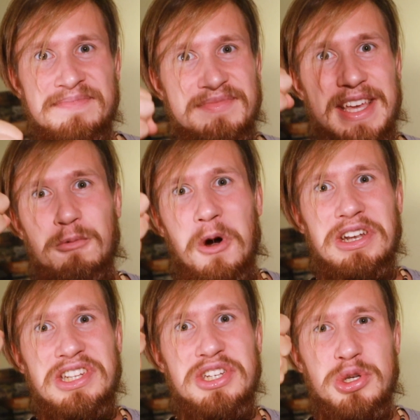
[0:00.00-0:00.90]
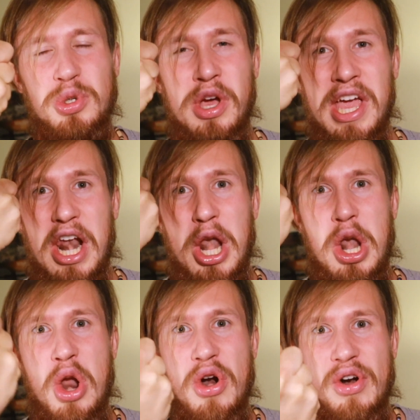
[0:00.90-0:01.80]
They wanted to
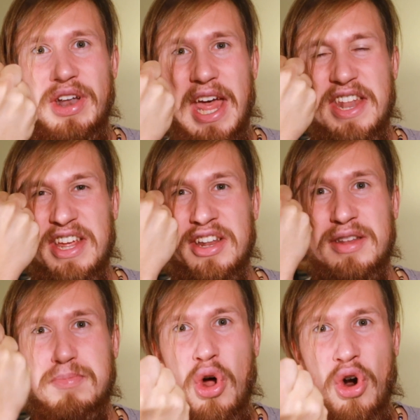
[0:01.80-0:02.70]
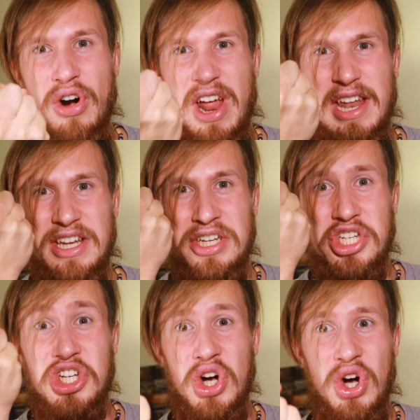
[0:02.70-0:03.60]
learn and explore and
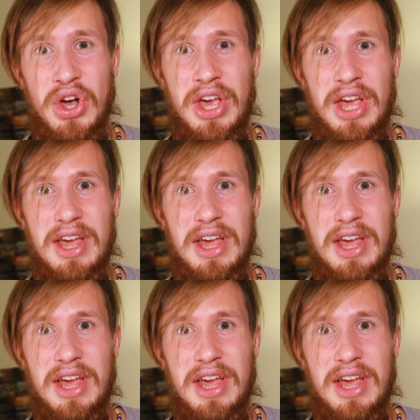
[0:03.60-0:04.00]
enjoy.